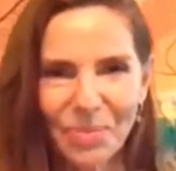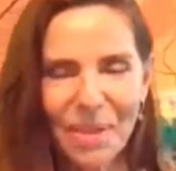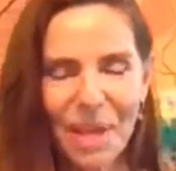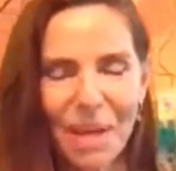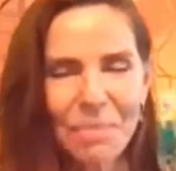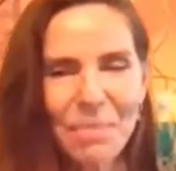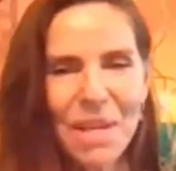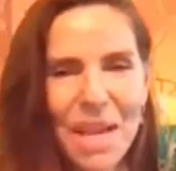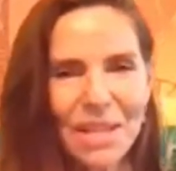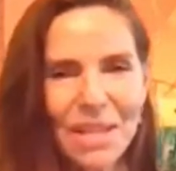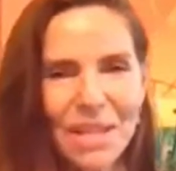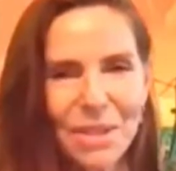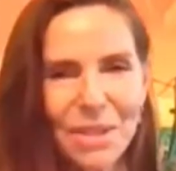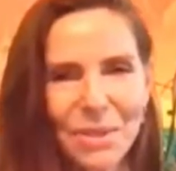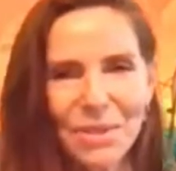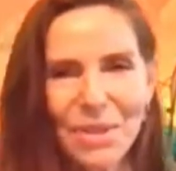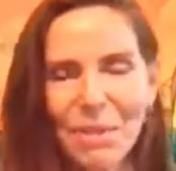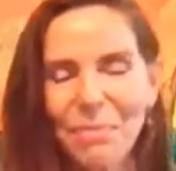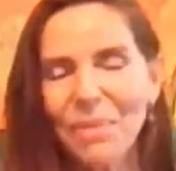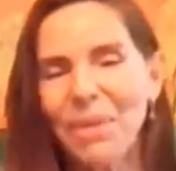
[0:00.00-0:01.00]
let me ask
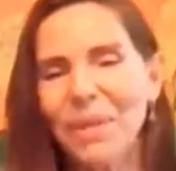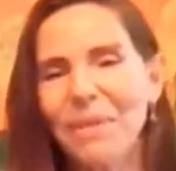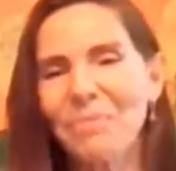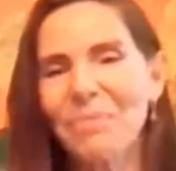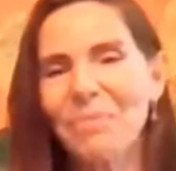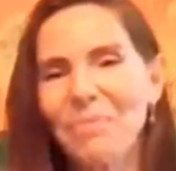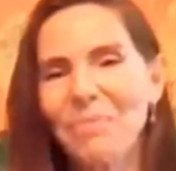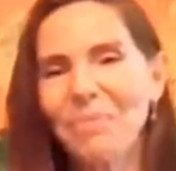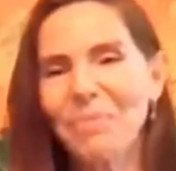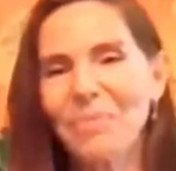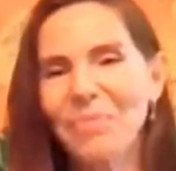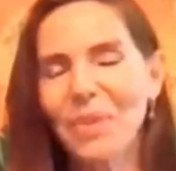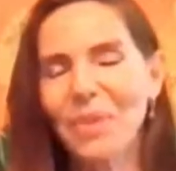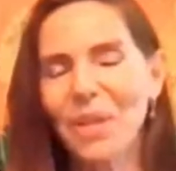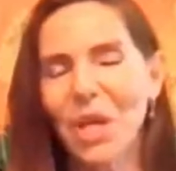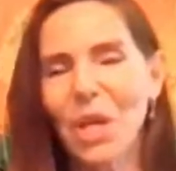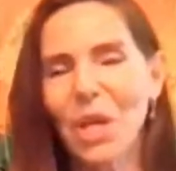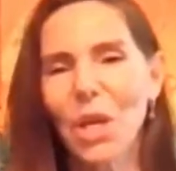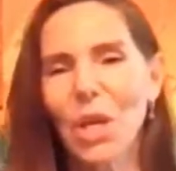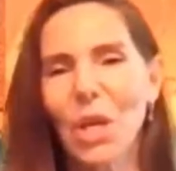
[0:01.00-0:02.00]
you something.
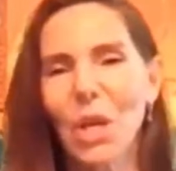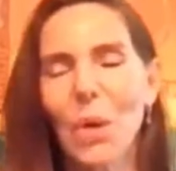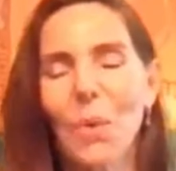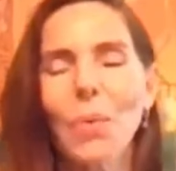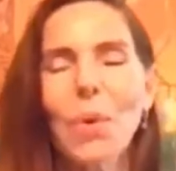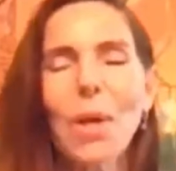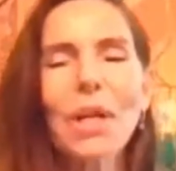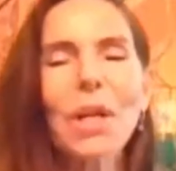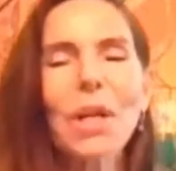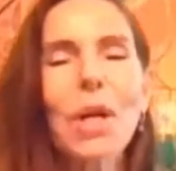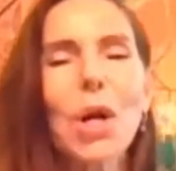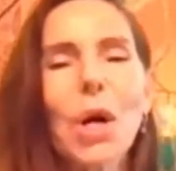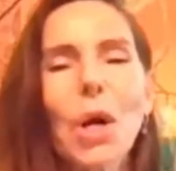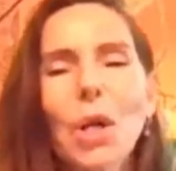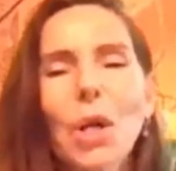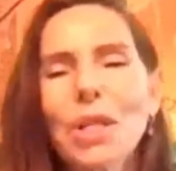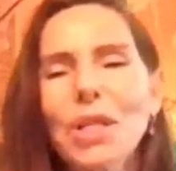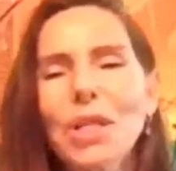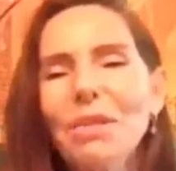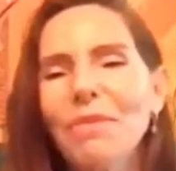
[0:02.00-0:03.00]
When
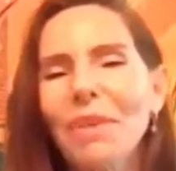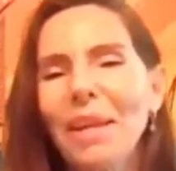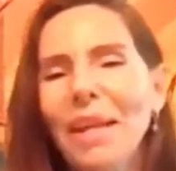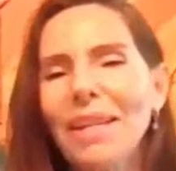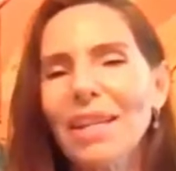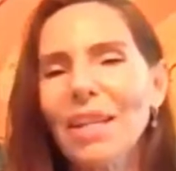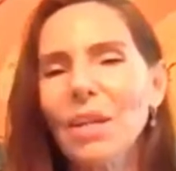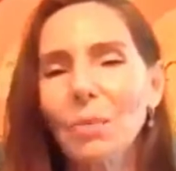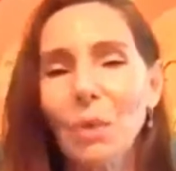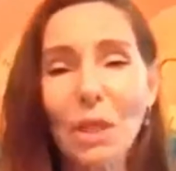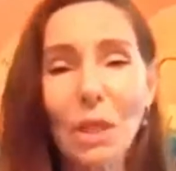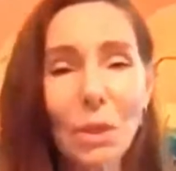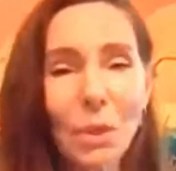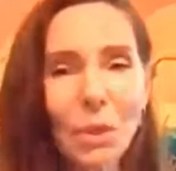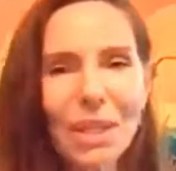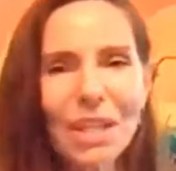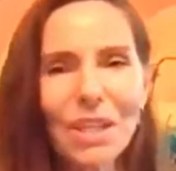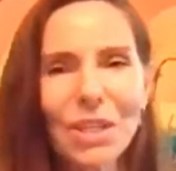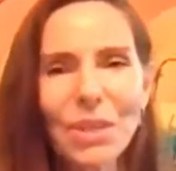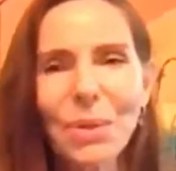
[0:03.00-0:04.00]

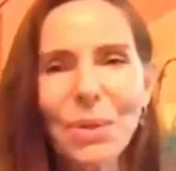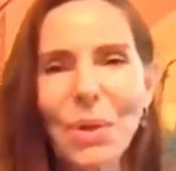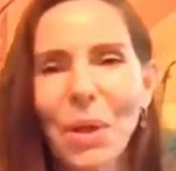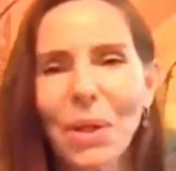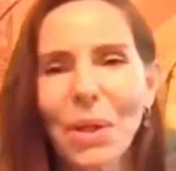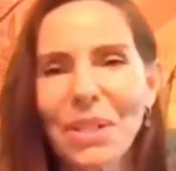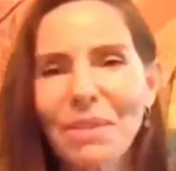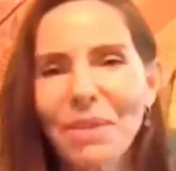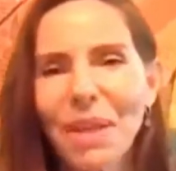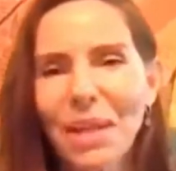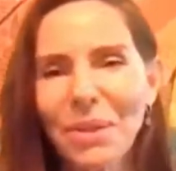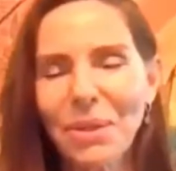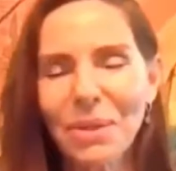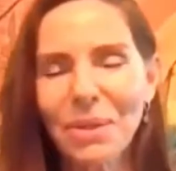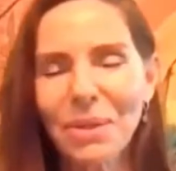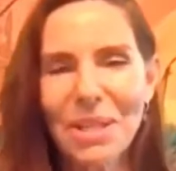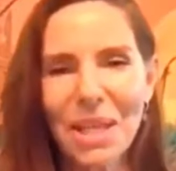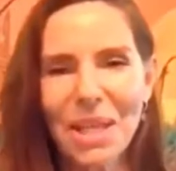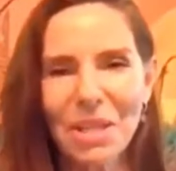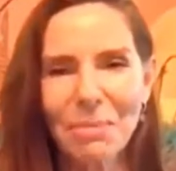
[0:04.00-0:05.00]
looking to cultivate
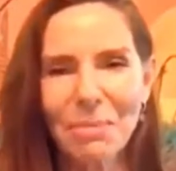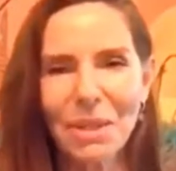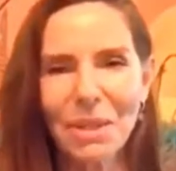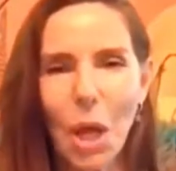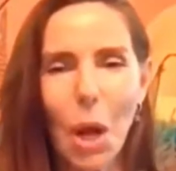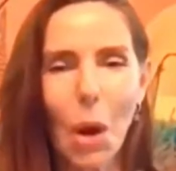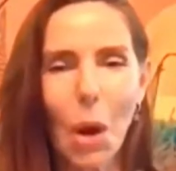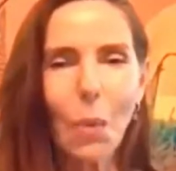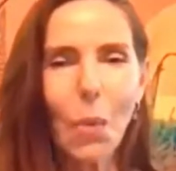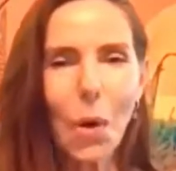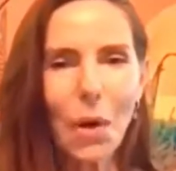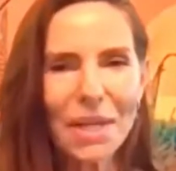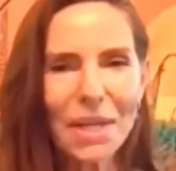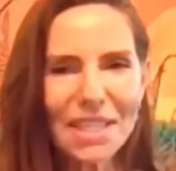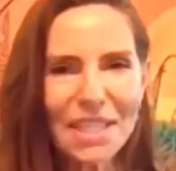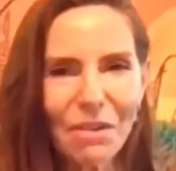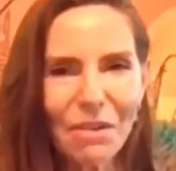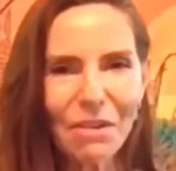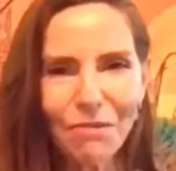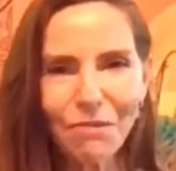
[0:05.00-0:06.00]
contentment, what
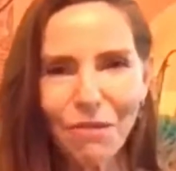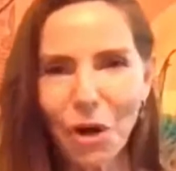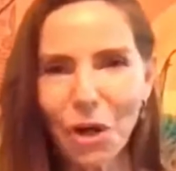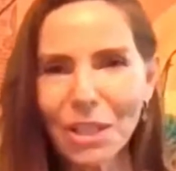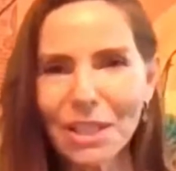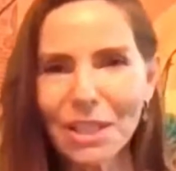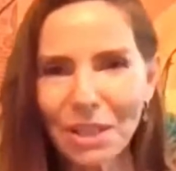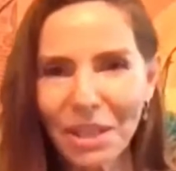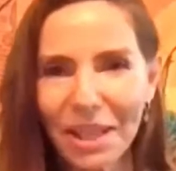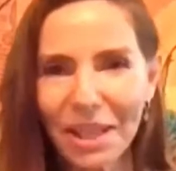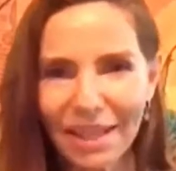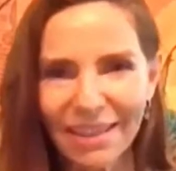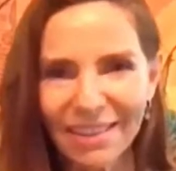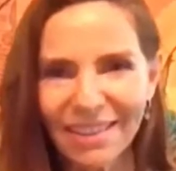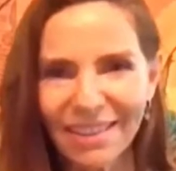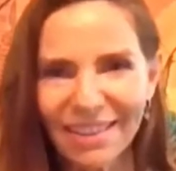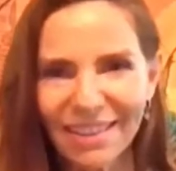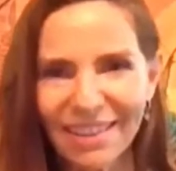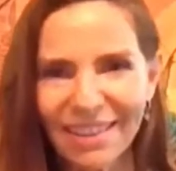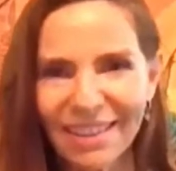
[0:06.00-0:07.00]
is the first
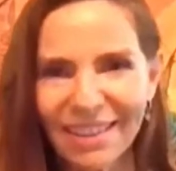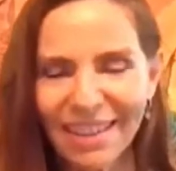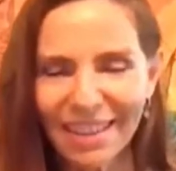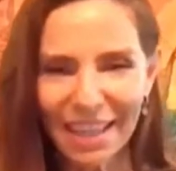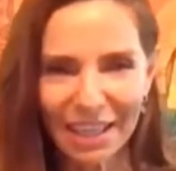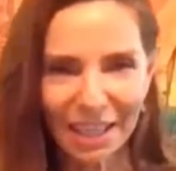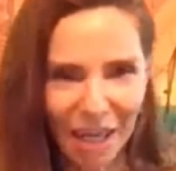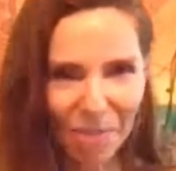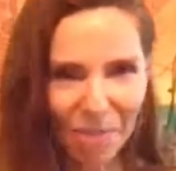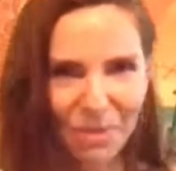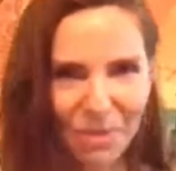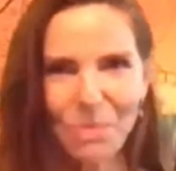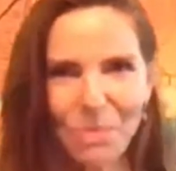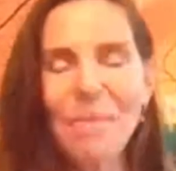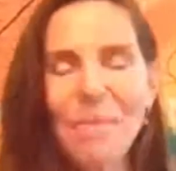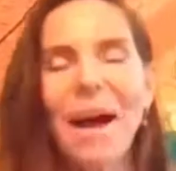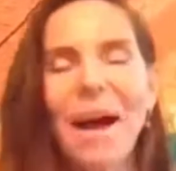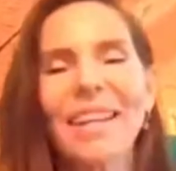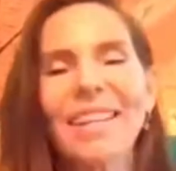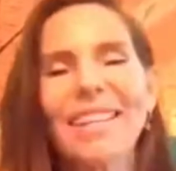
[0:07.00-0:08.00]
thing that comes to
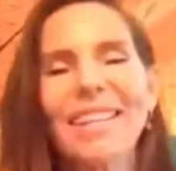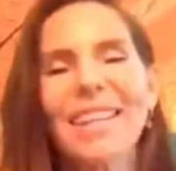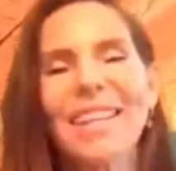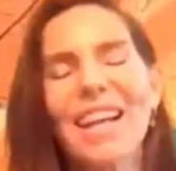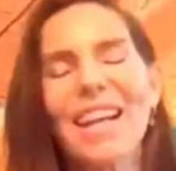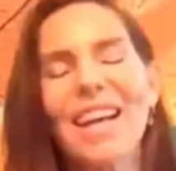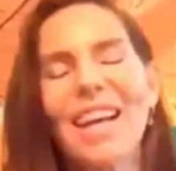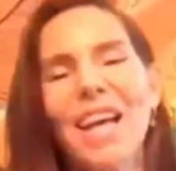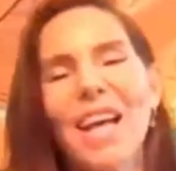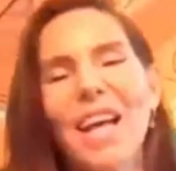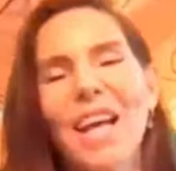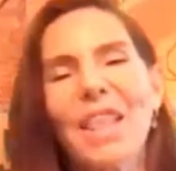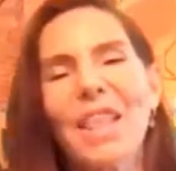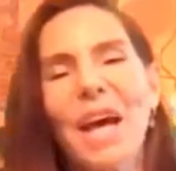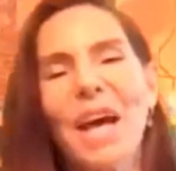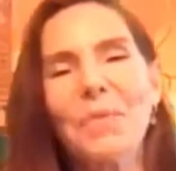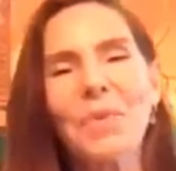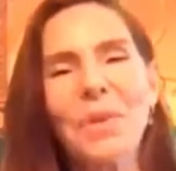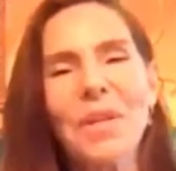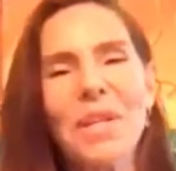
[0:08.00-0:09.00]
mind
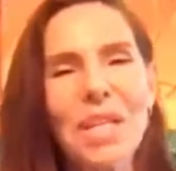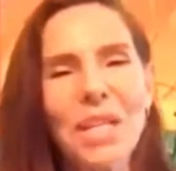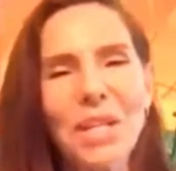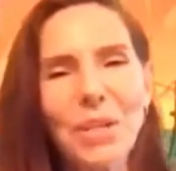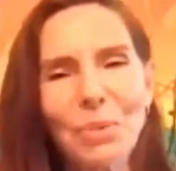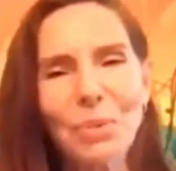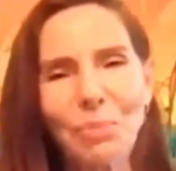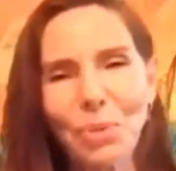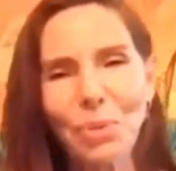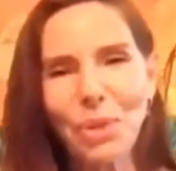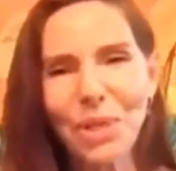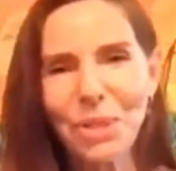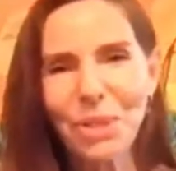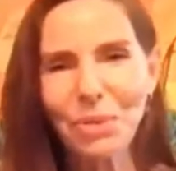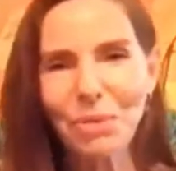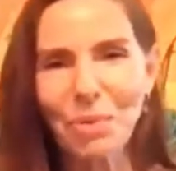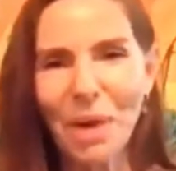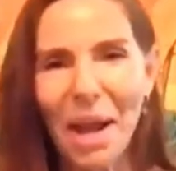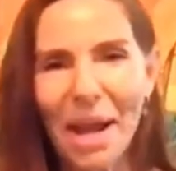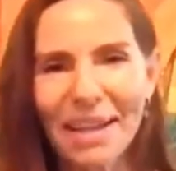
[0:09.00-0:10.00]
that we need to put
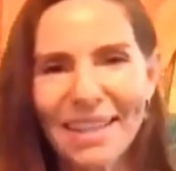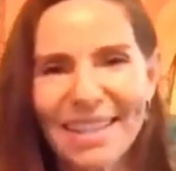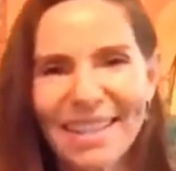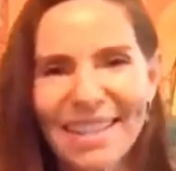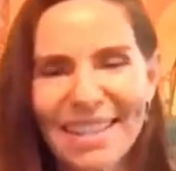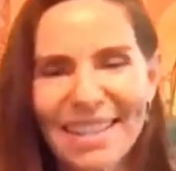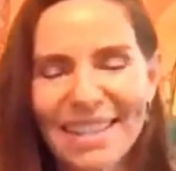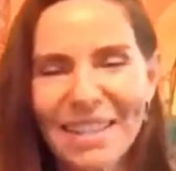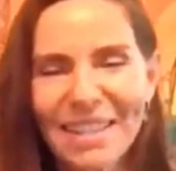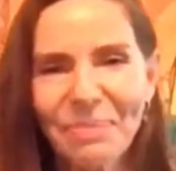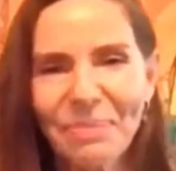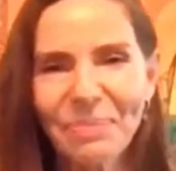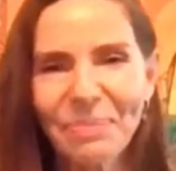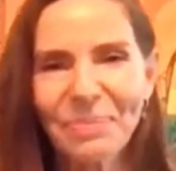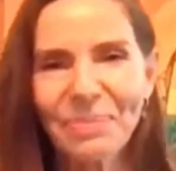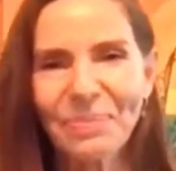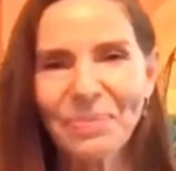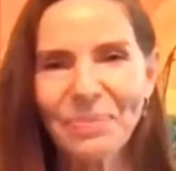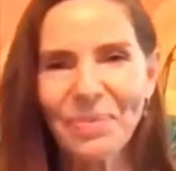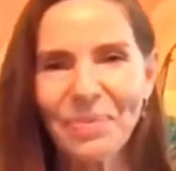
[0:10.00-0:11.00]
into practice?
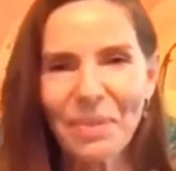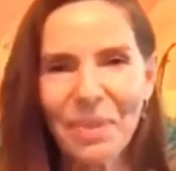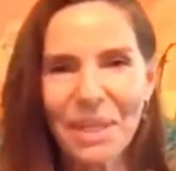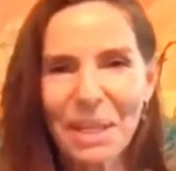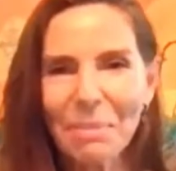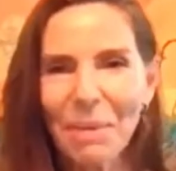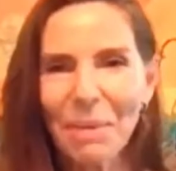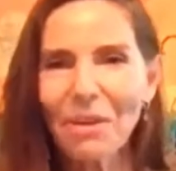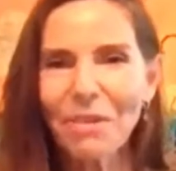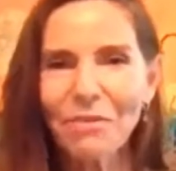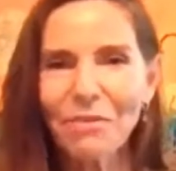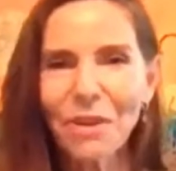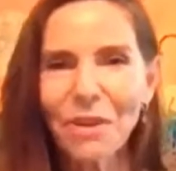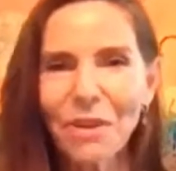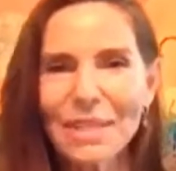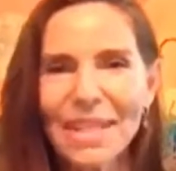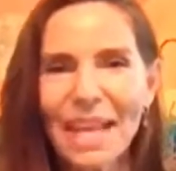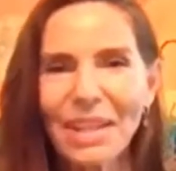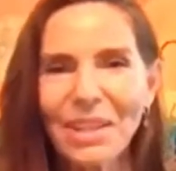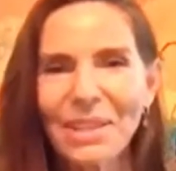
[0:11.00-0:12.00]
Think about it for
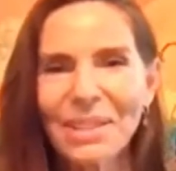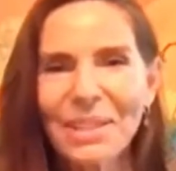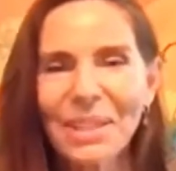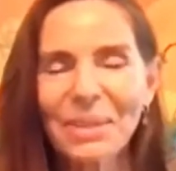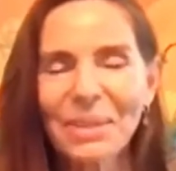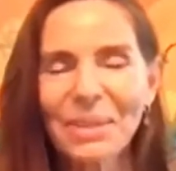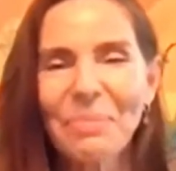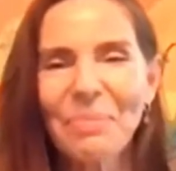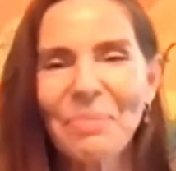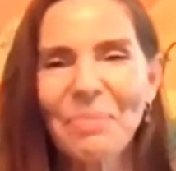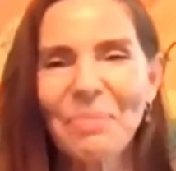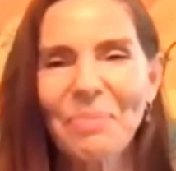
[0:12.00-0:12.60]
a second.